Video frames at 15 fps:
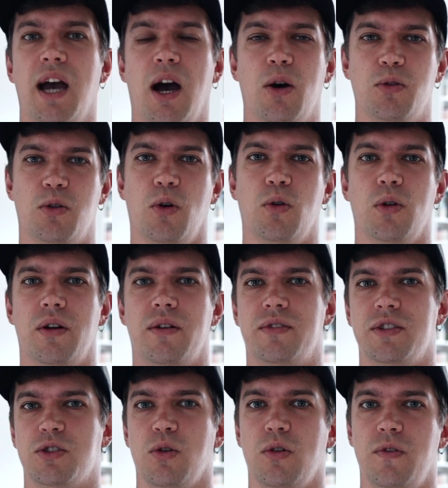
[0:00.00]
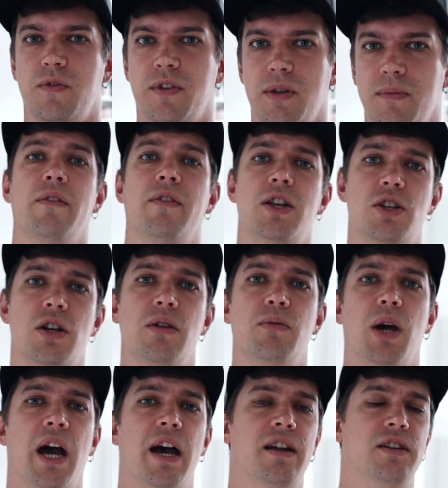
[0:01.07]
how it all resolved. Eventually we
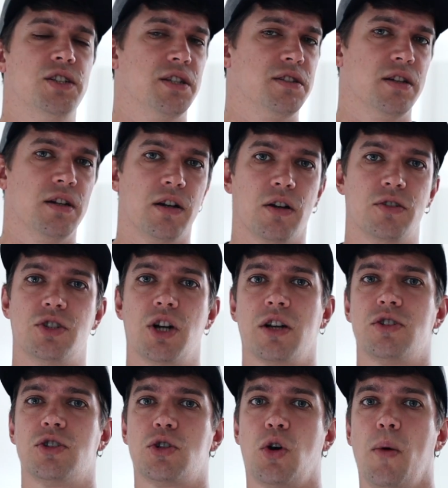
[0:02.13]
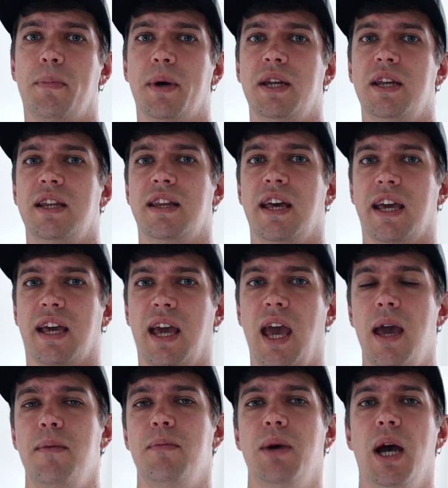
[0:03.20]
hired just a contractor company. They
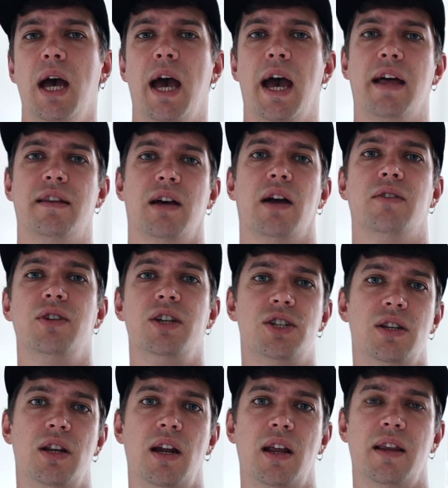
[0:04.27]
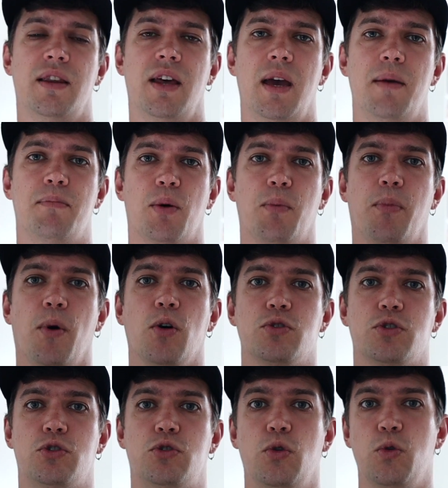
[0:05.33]
came, and originally they
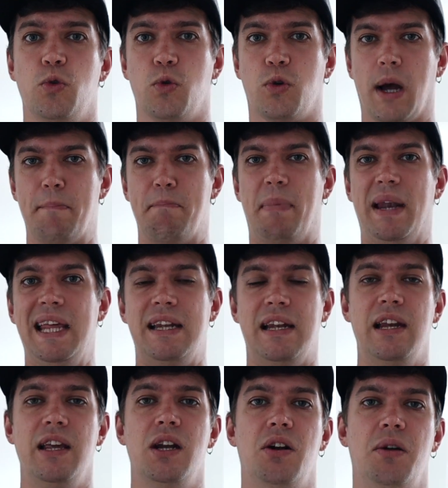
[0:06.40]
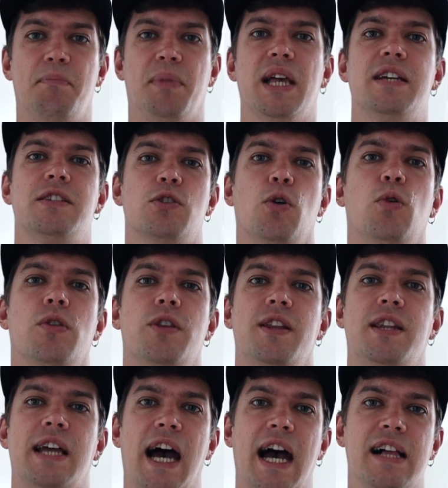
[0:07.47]
proposed to completely replace all the
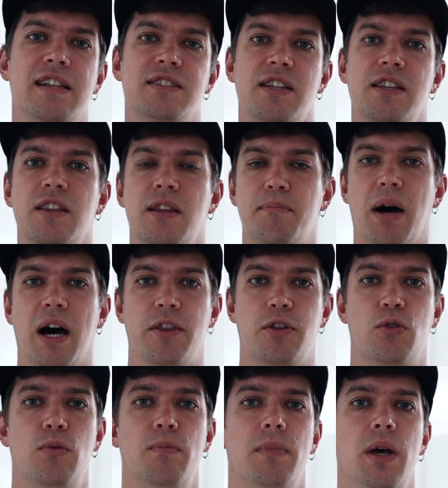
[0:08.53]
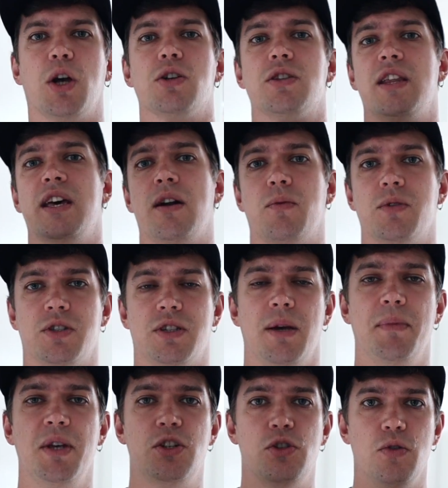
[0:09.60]
tiles in the bathroom because there was
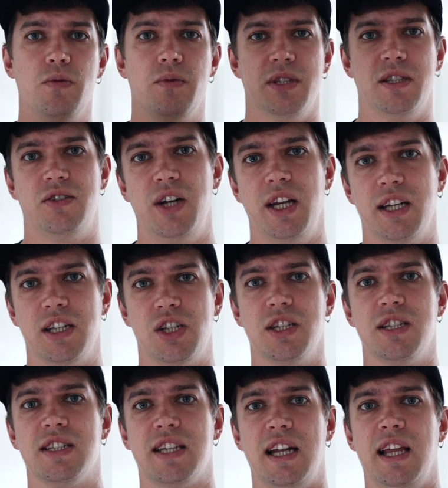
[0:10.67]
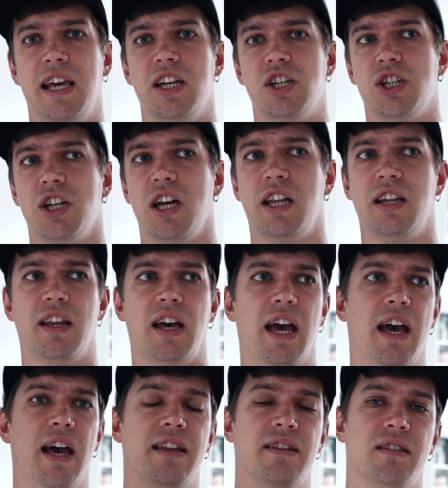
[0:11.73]
some issue with drainage installation
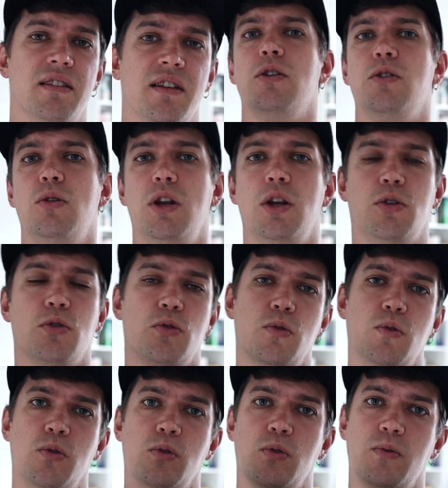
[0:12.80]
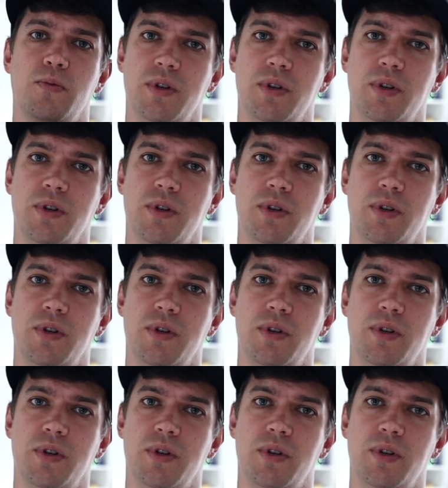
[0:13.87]
and you need to